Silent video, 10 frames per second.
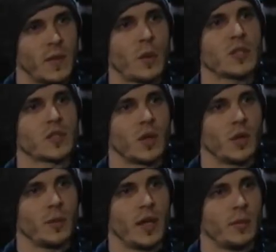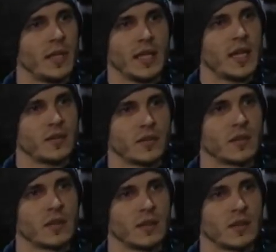I was just going about my life.
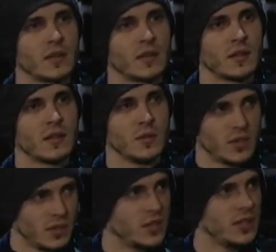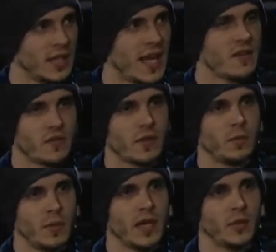was a good life,
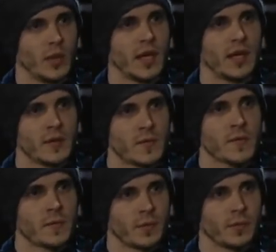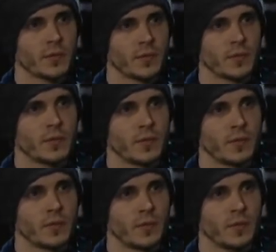by the way.
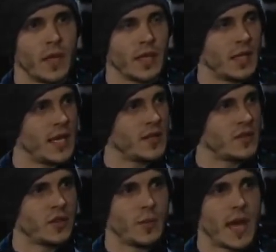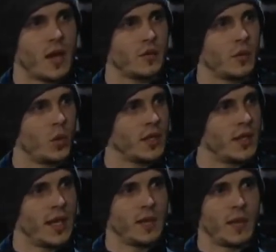And Helena took me out of it one
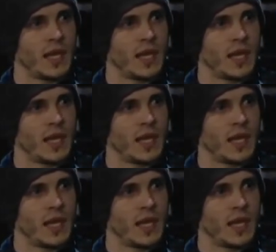day and